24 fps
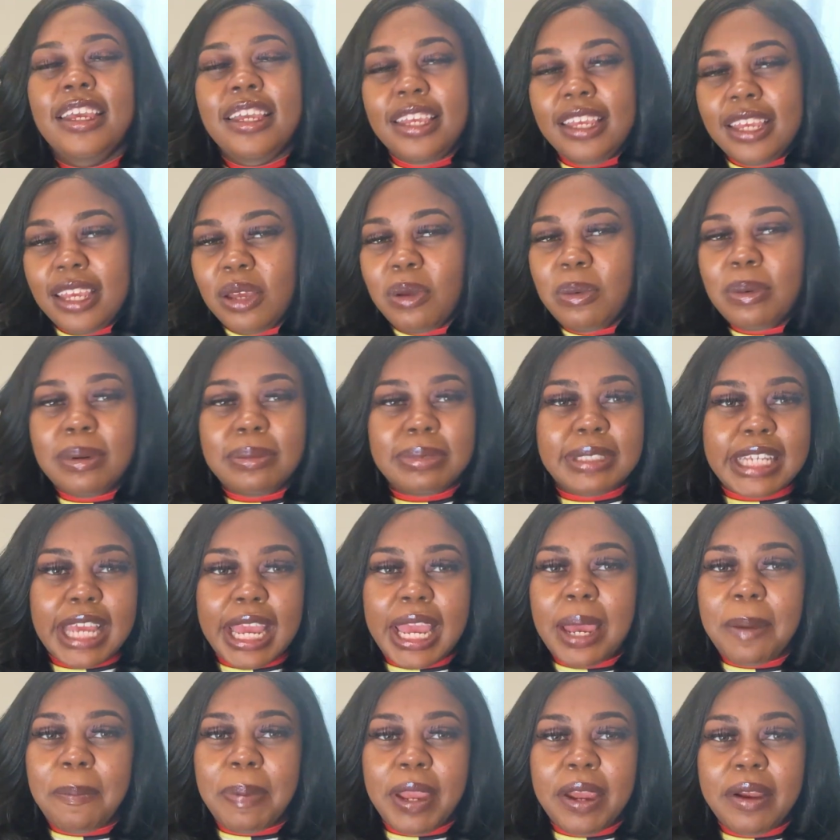You get what I'm
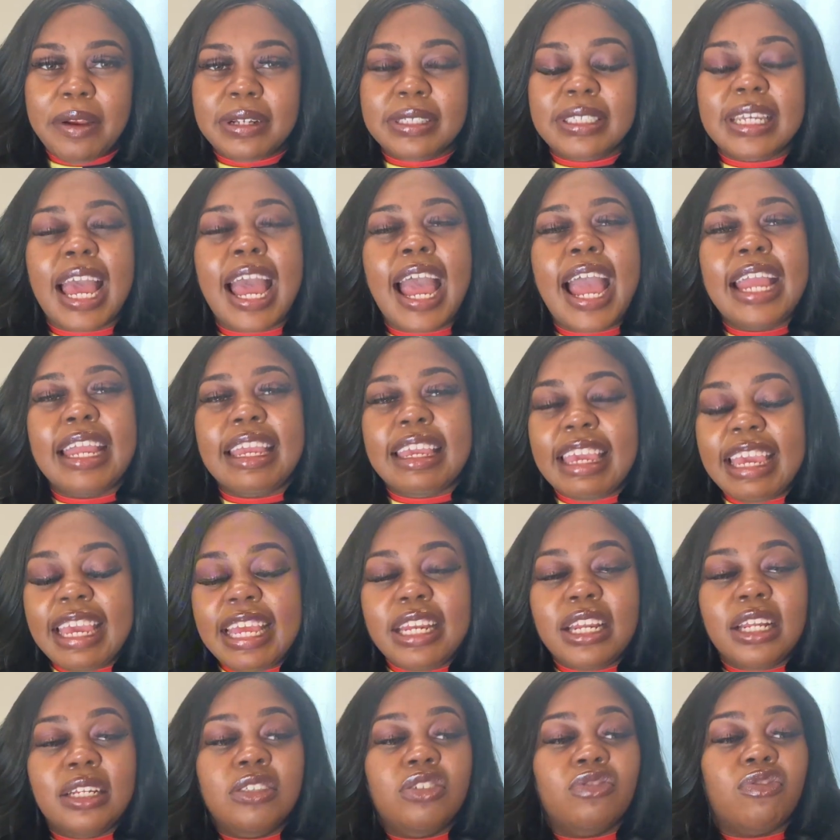saying, parents? I
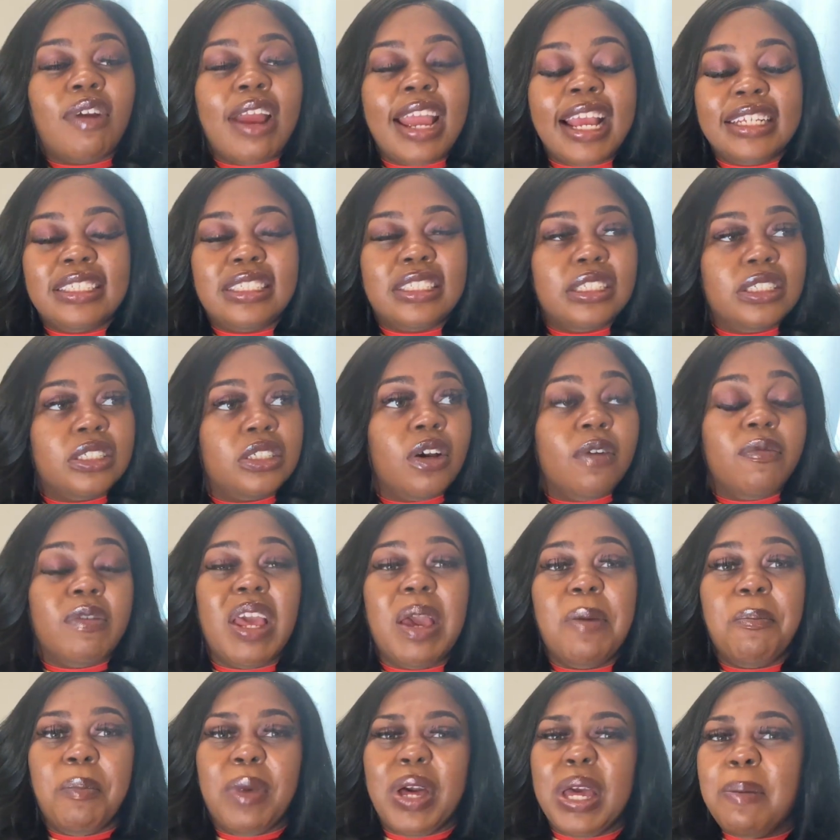get the drastics of
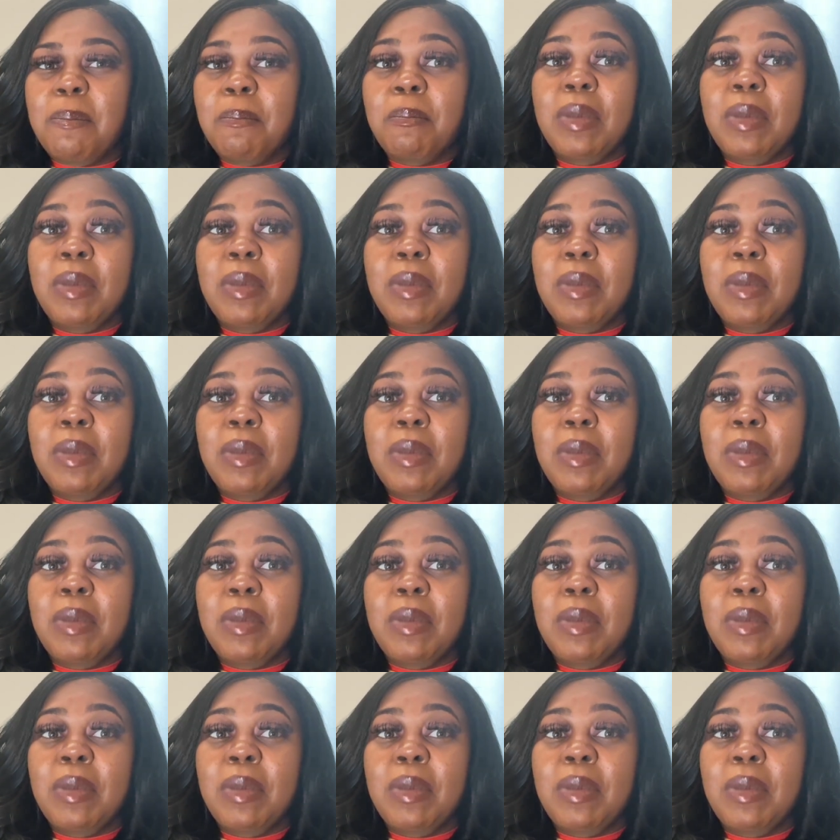that month.